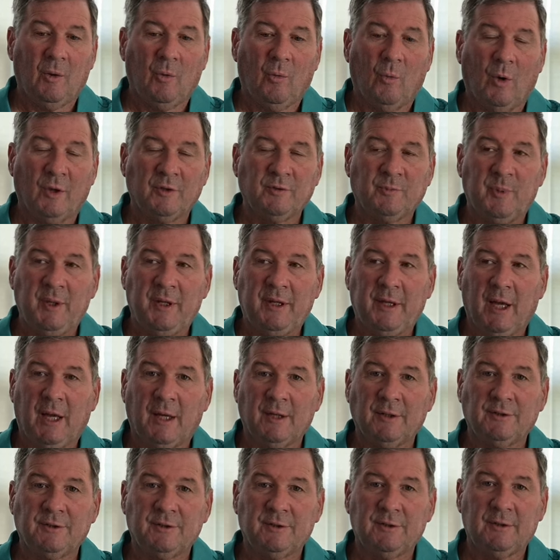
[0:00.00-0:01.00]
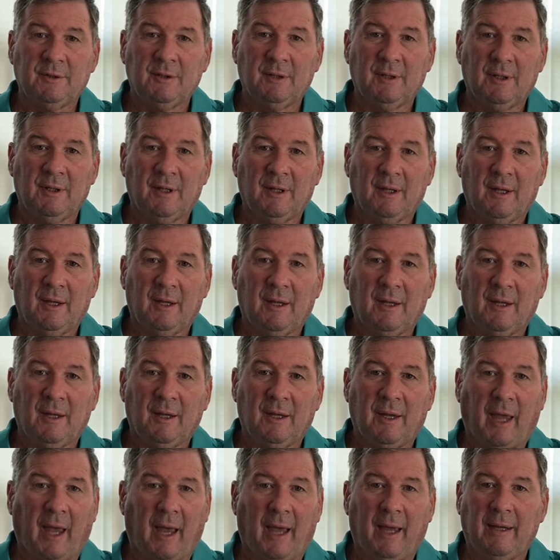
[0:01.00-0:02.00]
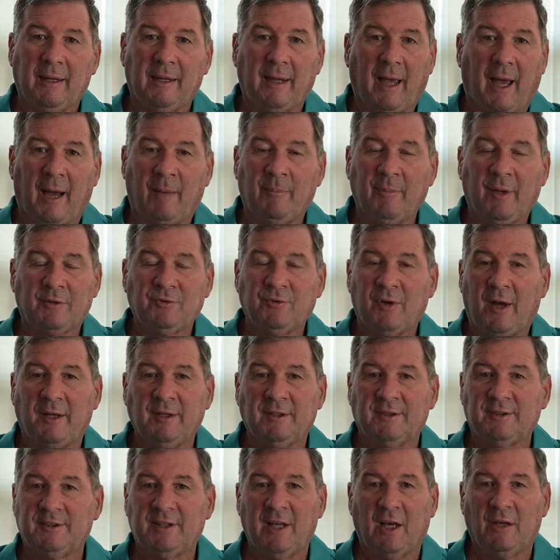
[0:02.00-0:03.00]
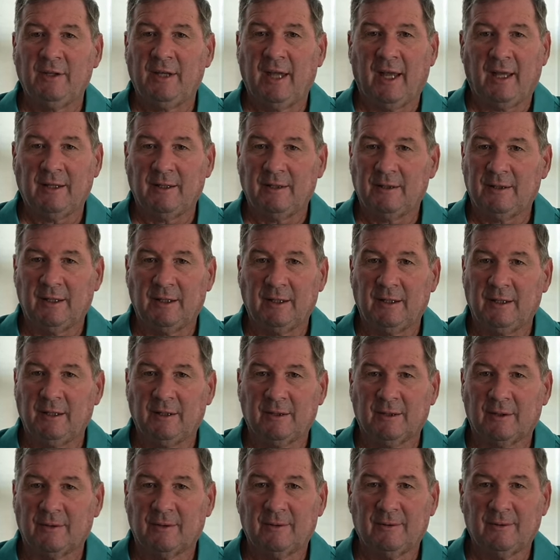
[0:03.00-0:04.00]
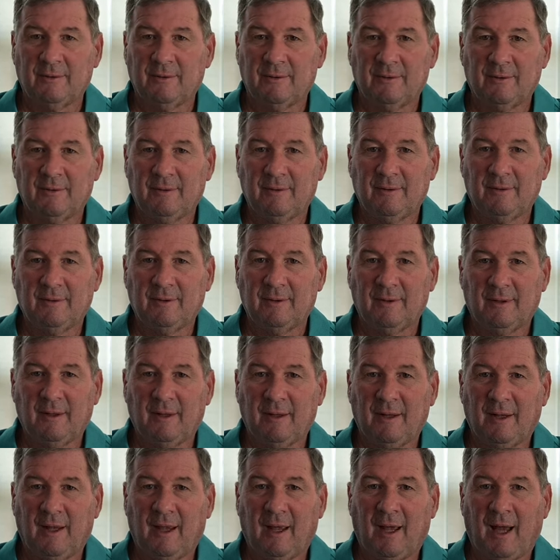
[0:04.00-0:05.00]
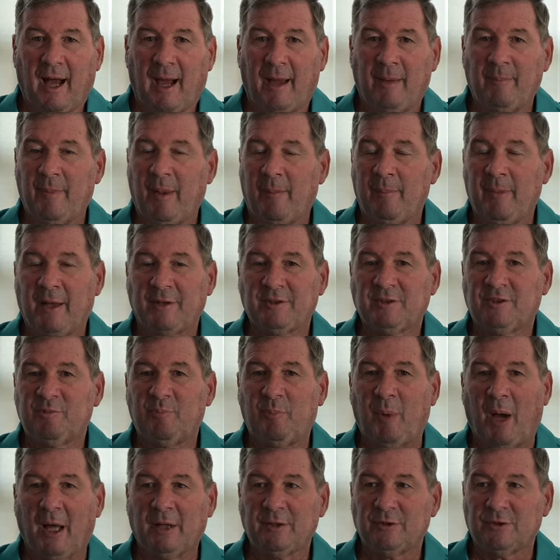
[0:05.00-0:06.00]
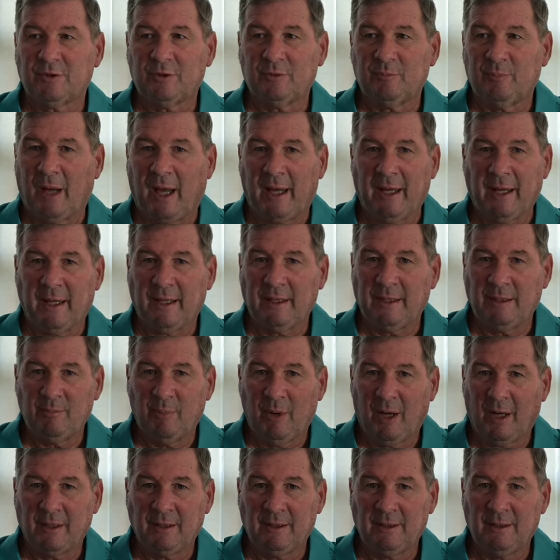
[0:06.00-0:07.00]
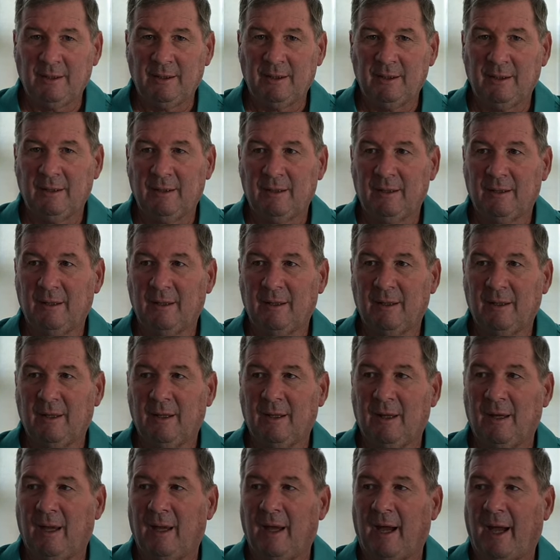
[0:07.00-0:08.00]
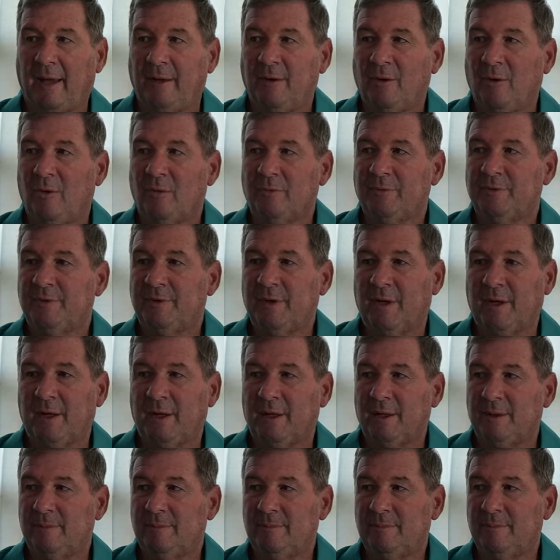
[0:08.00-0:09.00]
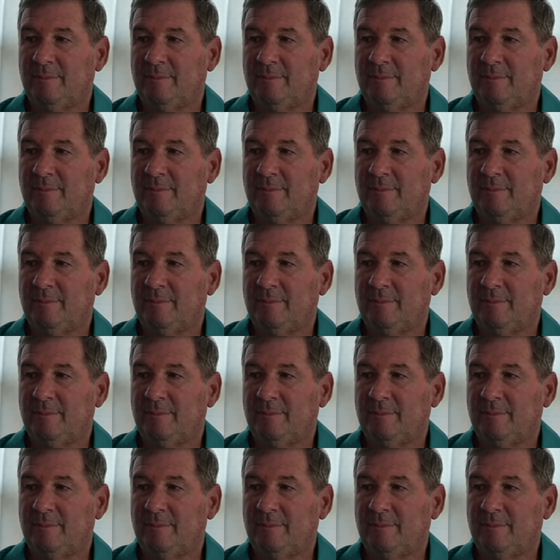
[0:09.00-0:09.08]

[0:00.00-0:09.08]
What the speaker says: was because I'm not trying to sell you anything here. I'm not sponsored by anybody. I don't, you